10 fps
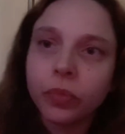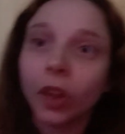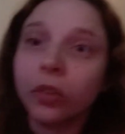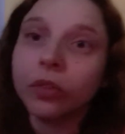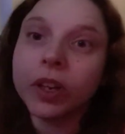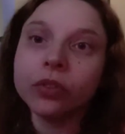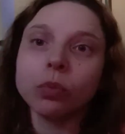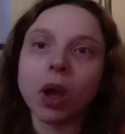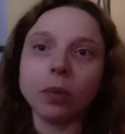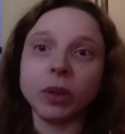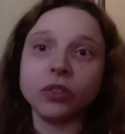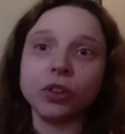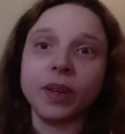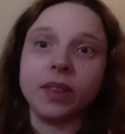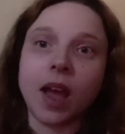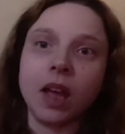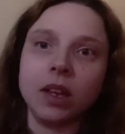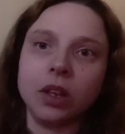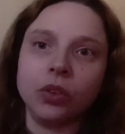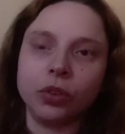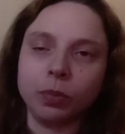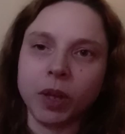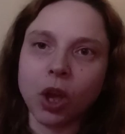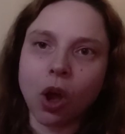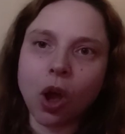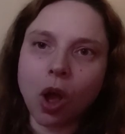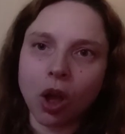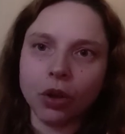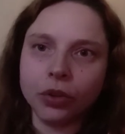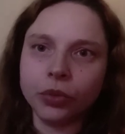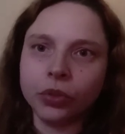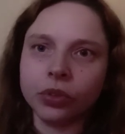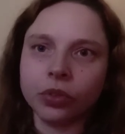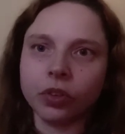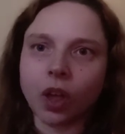The reason why I've been doing that is because